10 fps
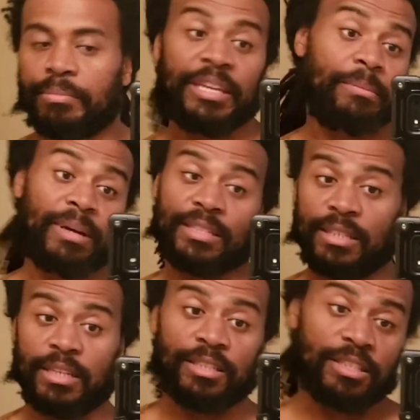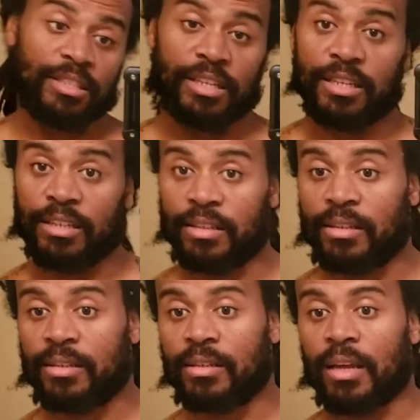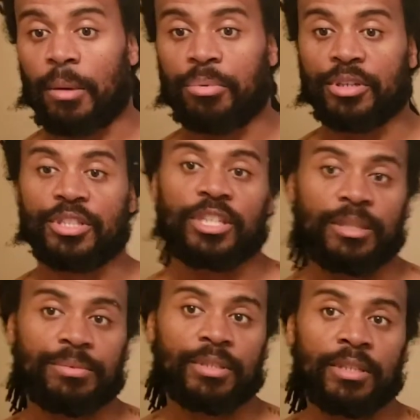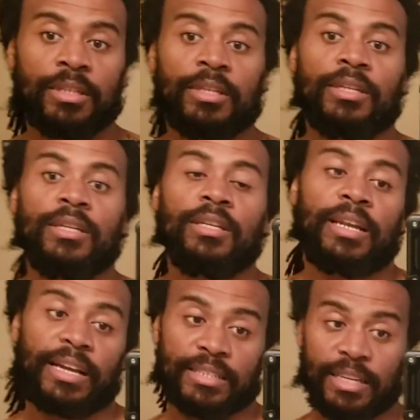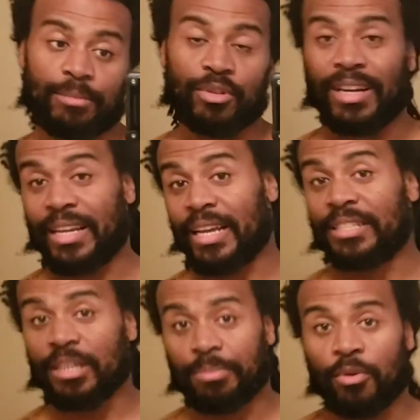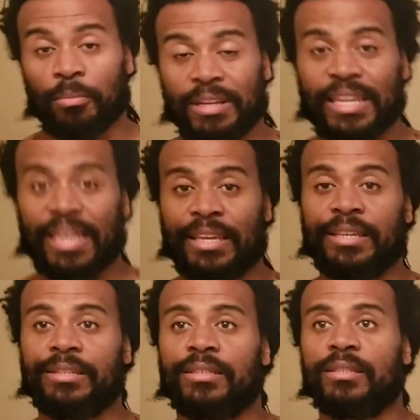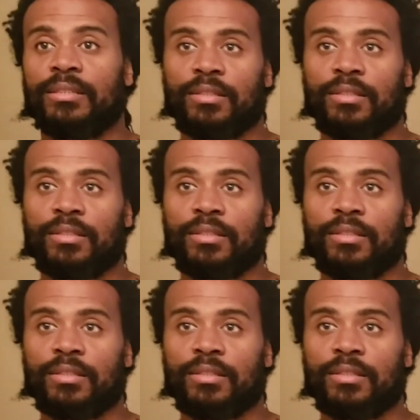Me and my son just did our push-ups. Like I said, I'm trying to catch up on my days.